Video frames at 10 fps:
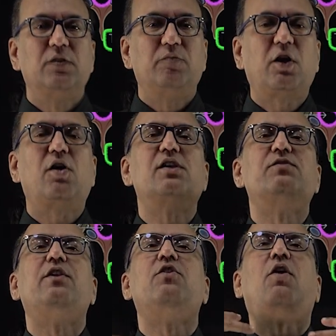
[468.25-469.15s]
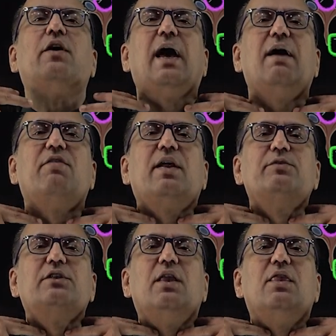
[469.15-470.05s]
because we do not have
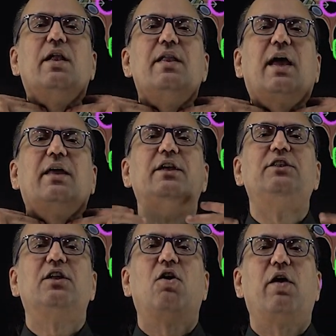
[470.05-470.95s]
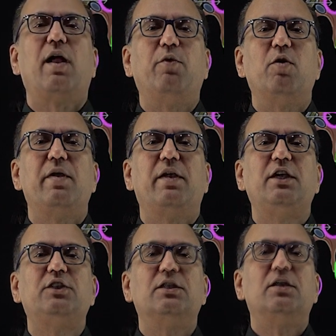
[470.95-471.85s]
ribs in the neck region or abdomen
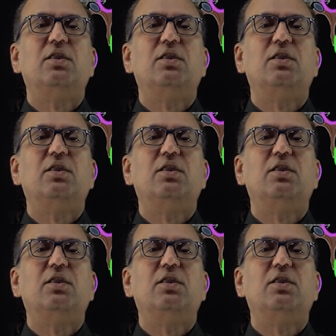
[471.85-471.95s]
region.